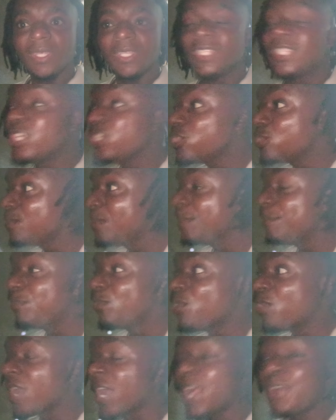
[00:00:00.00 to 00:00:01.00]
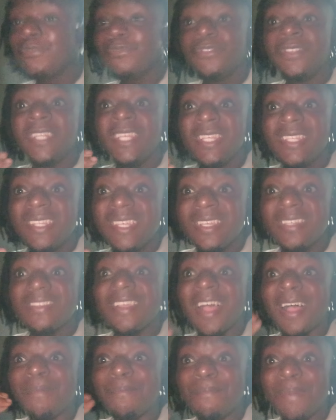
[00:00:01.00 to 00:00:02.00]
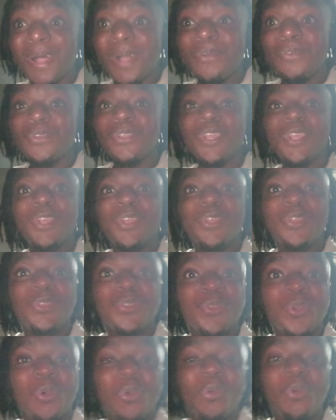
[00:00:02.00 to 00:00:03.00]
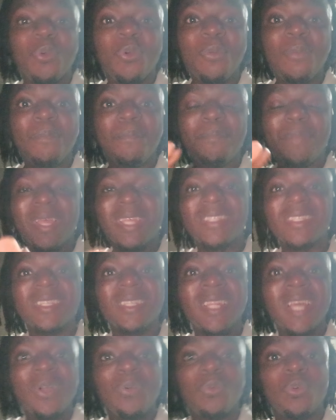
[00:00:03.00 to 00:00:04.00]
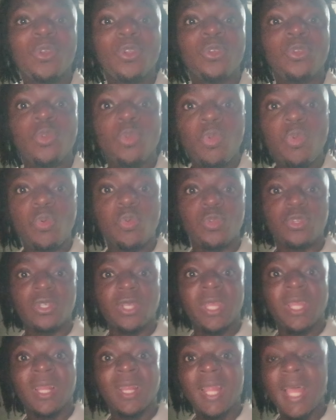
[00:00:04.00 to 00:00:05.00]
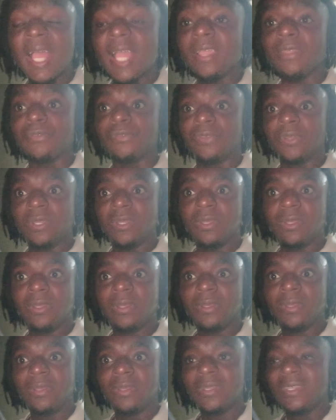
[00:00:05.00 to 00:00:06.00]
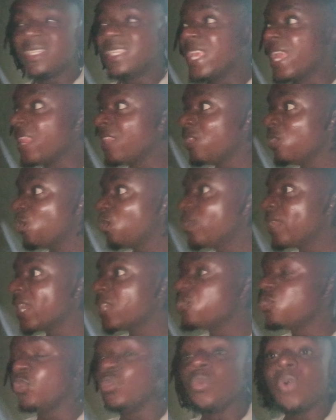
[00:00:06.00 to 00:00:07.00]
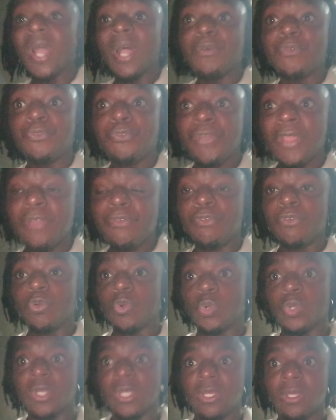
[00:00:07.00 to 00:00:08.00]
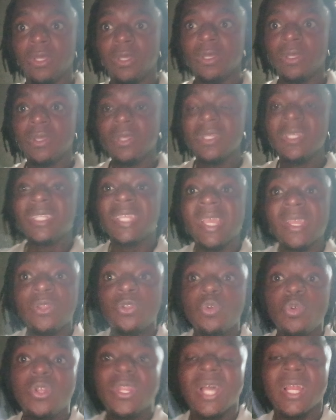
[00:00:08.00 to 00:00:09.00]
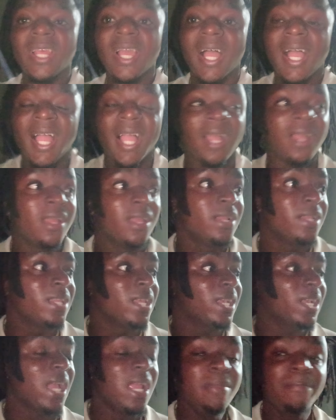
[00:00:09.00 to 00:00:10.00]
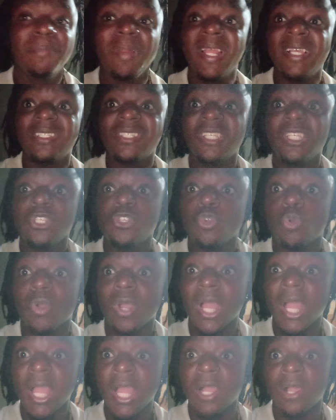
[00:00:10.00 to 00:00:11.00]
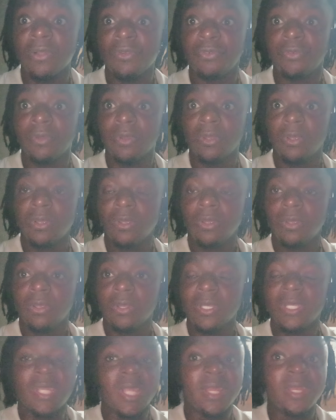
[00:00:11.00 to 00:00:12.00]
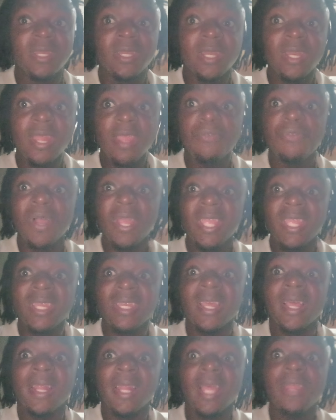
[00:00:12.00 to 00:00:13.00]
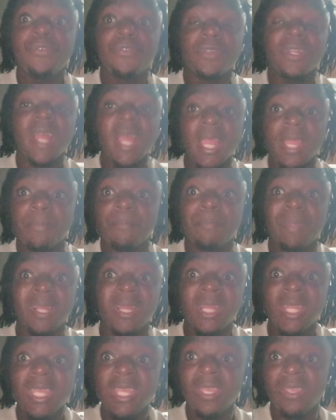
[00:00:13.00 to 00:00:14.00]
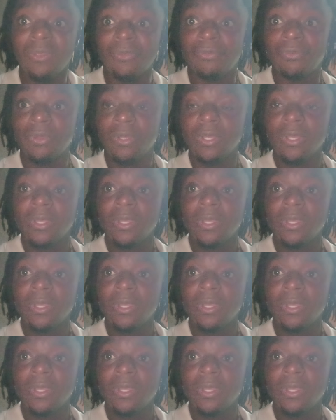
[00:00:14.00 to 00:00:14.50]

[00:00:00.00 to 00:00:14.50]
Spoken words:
These people have details about your own personal growth in life. They know that you are favored. They know that the kind of blessing you have, they never in their lifetime believe